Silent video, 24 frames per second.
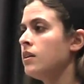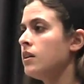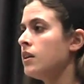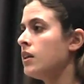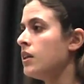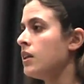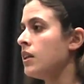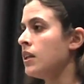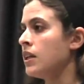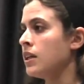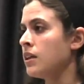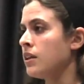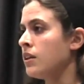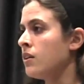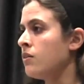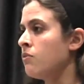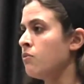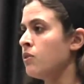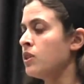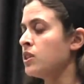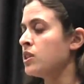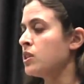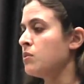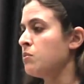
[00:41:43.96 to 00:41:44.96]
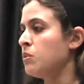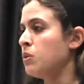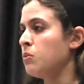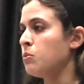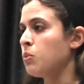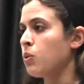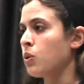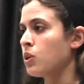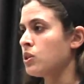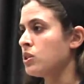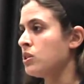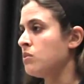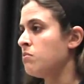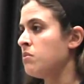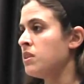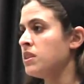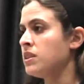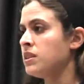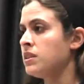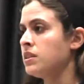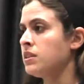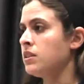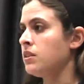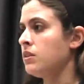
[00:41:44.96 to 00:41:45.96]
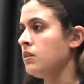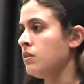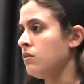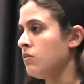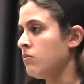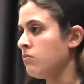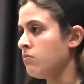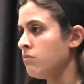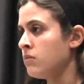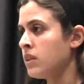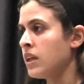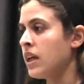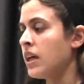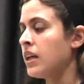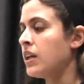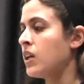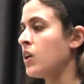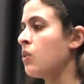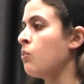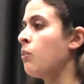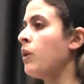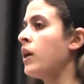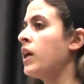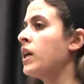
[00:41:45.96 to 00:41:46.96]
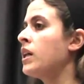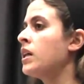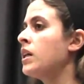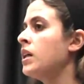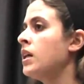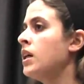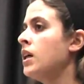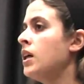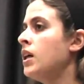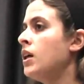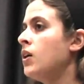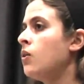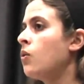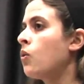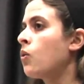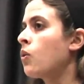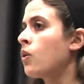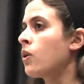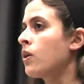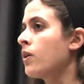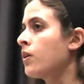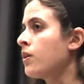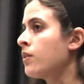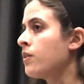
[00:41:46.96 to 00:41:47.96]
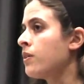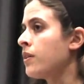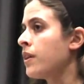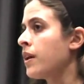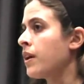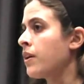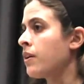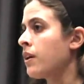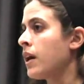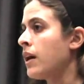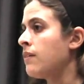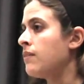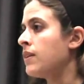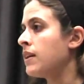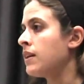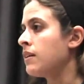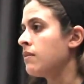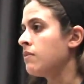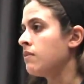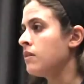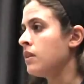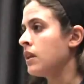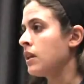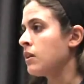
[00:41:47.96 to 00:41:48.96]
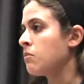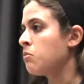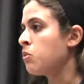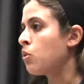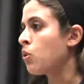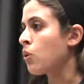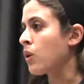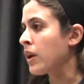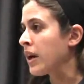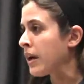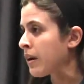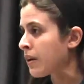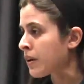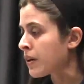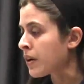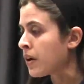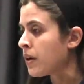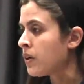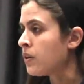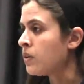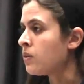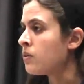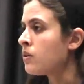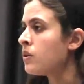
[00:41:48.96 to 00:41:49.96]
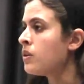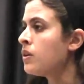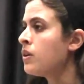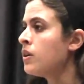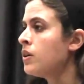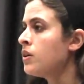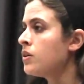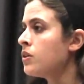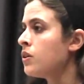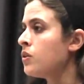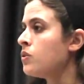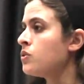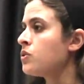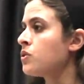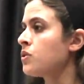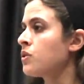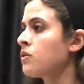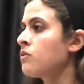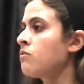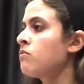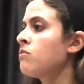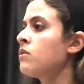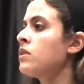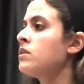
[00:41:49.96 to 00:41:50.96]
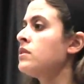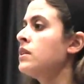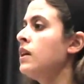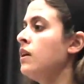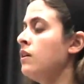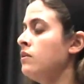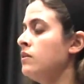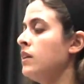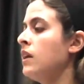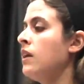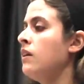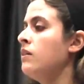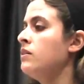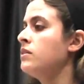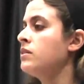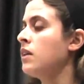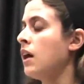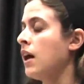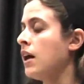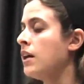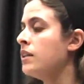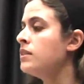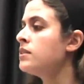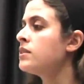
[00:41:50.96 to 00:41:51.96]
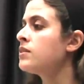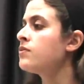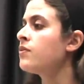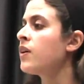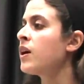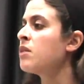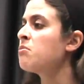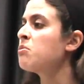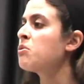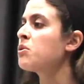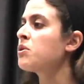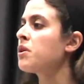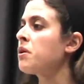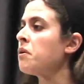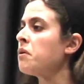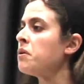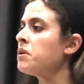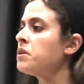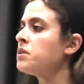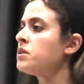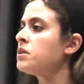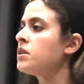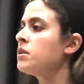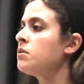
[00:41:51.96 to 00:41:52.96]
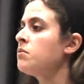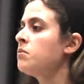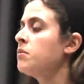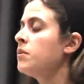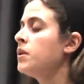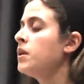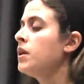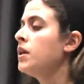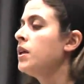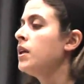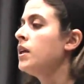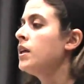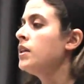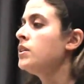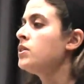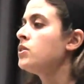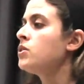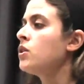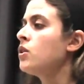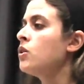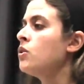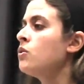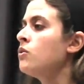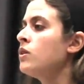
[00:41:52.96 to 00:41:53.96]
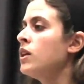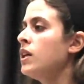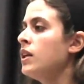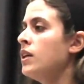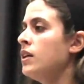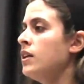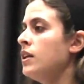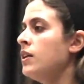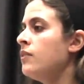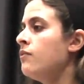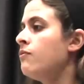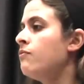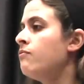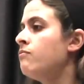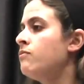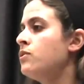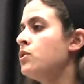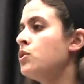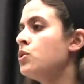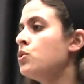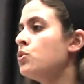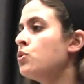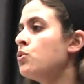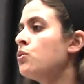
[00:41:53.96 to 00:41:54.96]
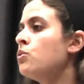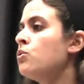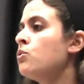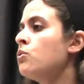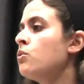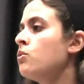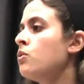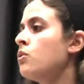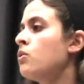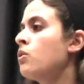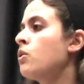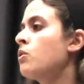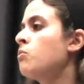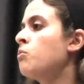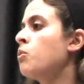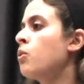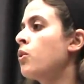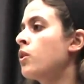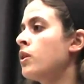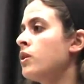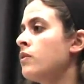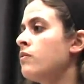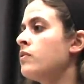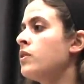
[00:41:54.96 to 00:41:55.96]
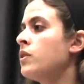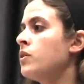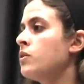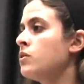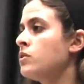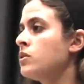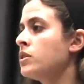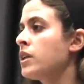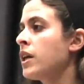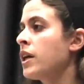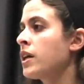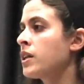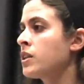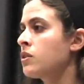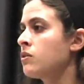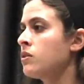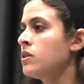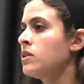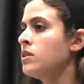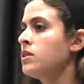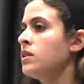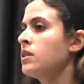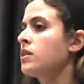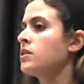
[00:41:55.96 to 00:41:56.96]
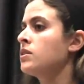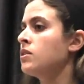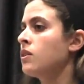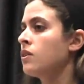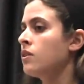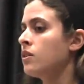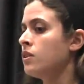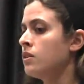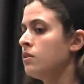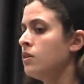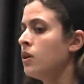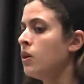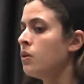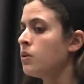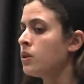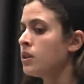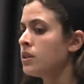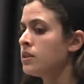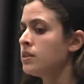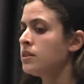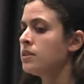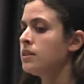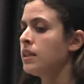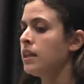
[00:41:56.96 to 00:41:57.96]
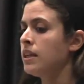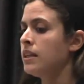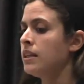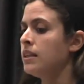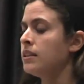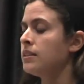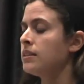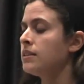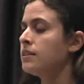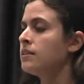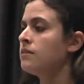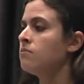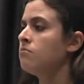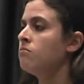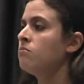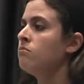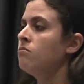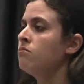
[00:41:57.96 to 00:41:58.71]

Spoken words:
eating a reasonable portion that's still gaining weight, or they're having like a poor hair coat, those are the telltale signs of hypothyroidism. So if two or more of those characteristics are noticed, then it's